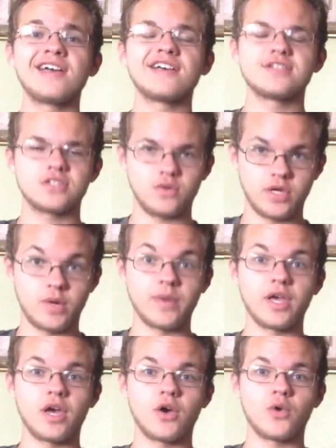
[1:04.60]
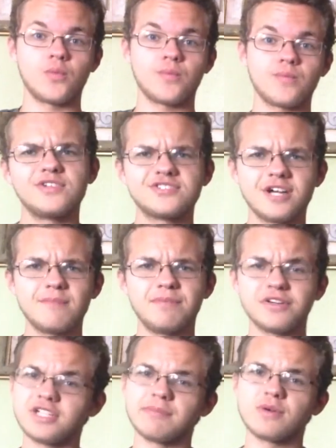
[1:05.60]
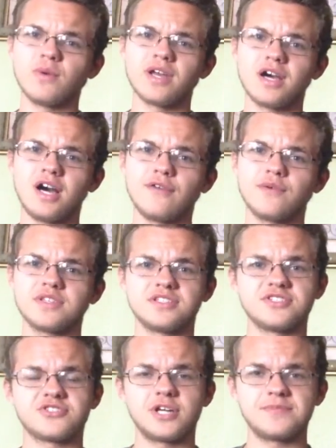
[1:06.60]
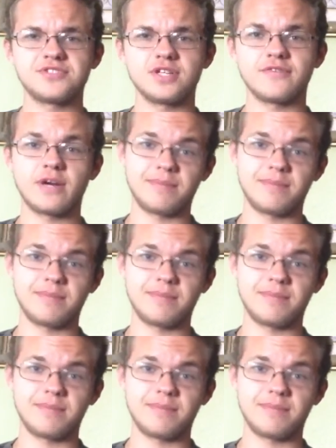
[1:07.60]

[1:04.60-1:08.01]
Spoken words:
So here we go. We start book number 1 off with a description of our